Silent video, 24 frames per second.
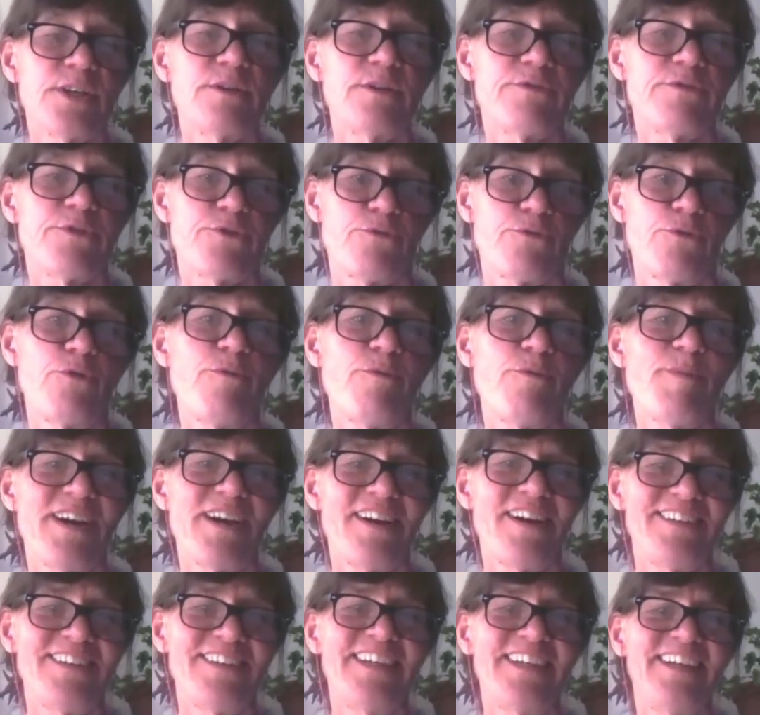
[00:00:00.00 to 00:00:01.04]
of trauma,
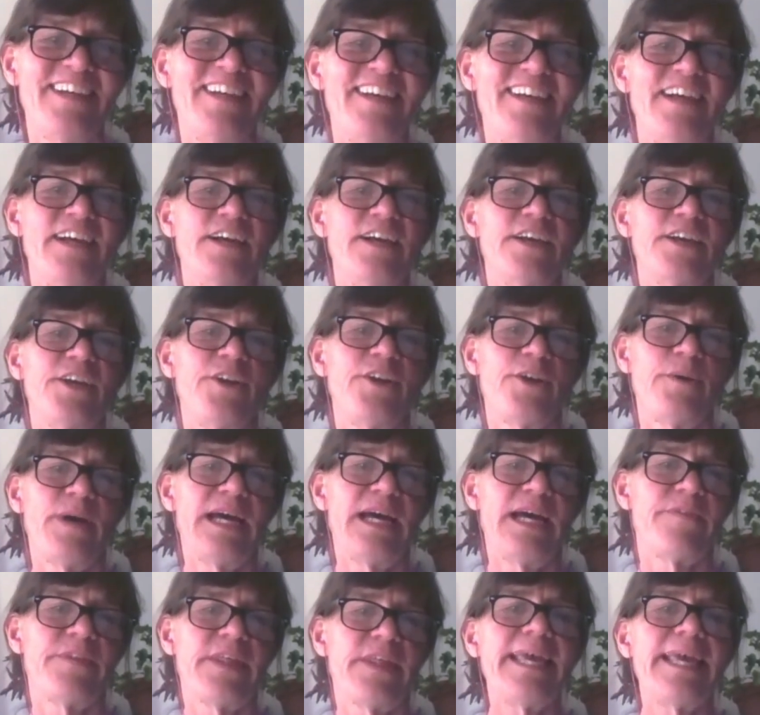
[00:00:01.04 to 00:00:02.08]
you know,
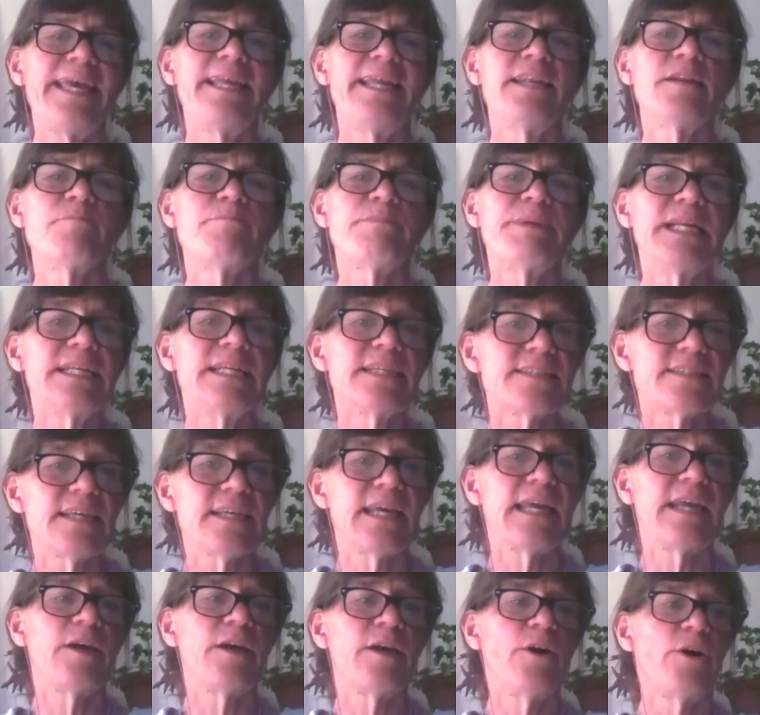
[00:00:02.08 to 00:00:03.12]
and the
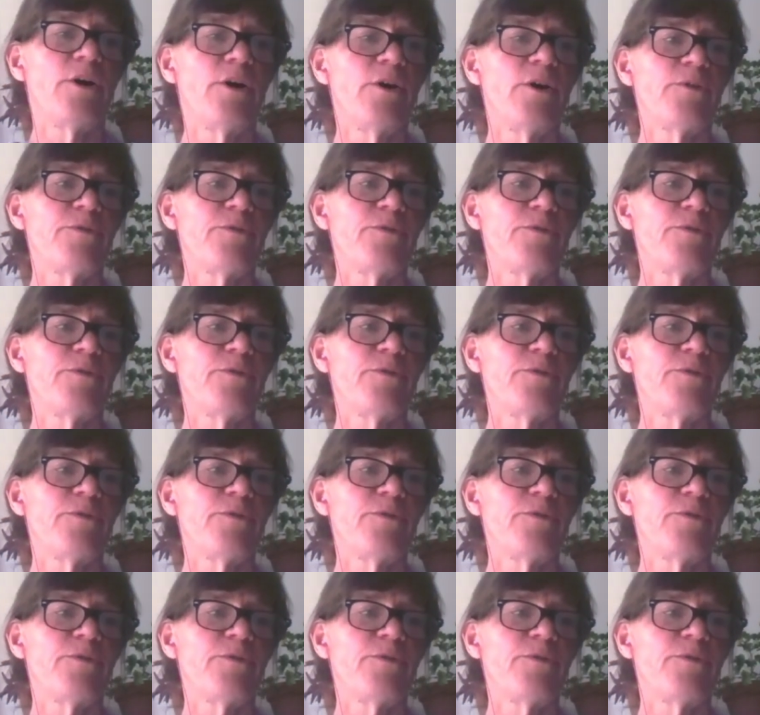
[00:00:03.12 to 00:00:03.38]
inability of,